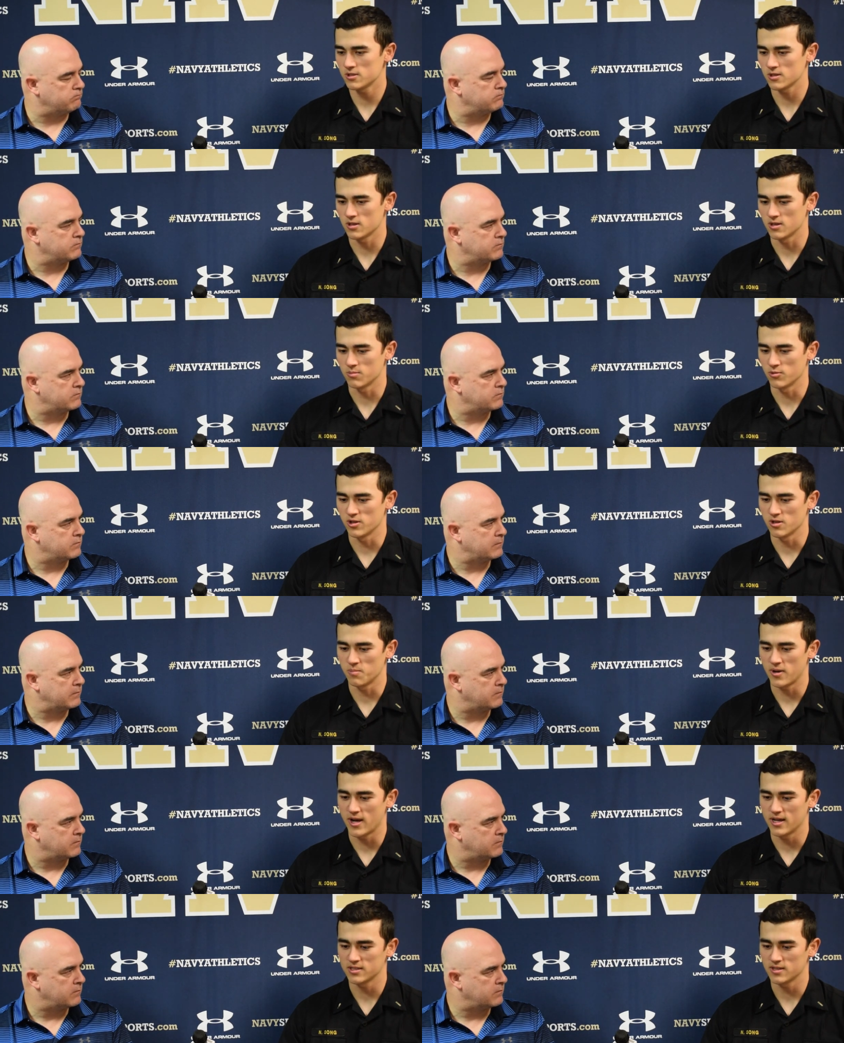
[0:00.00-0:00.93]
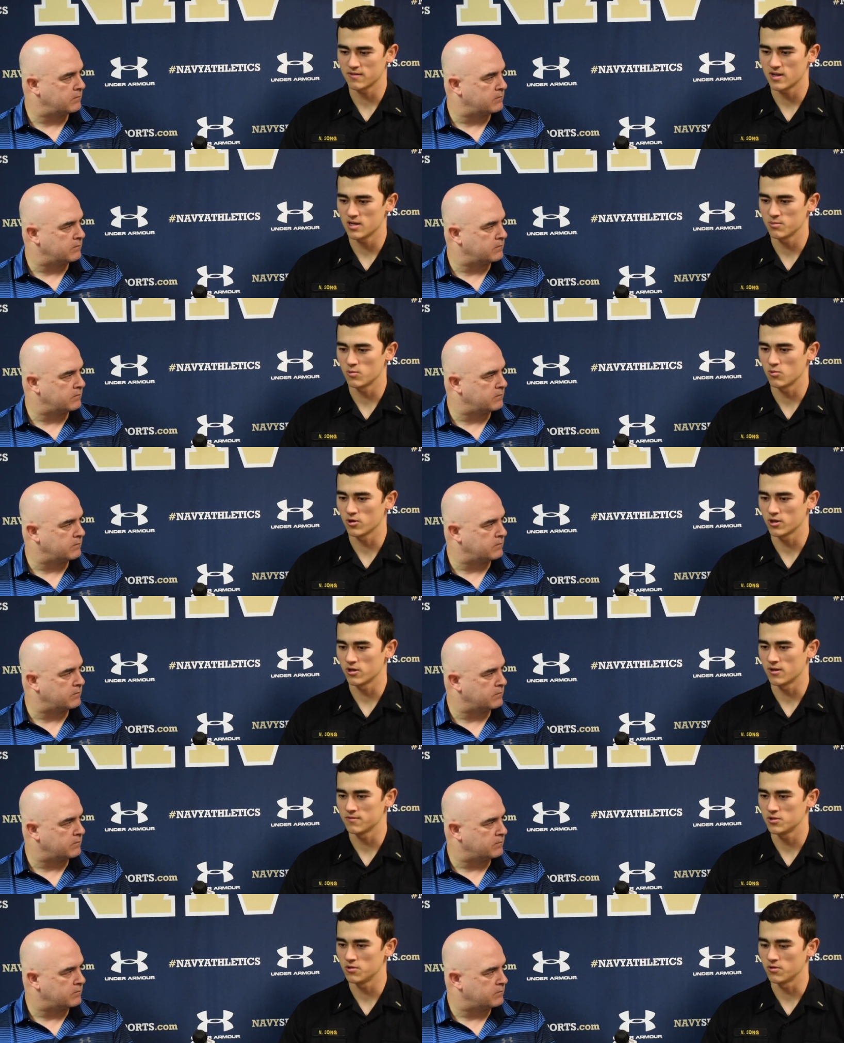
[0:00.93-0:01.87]
Speaker 1: Mm-hmm. Um, when in the past I've kind of been working
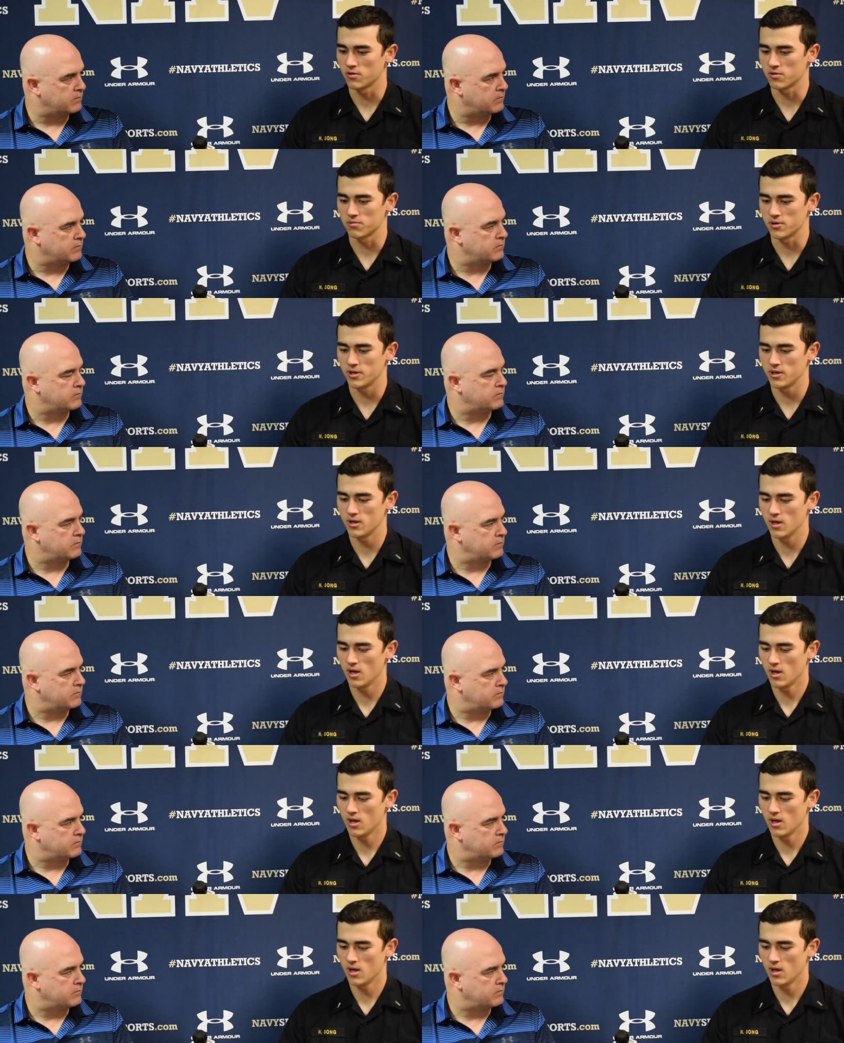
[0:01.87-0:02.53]
off two or three,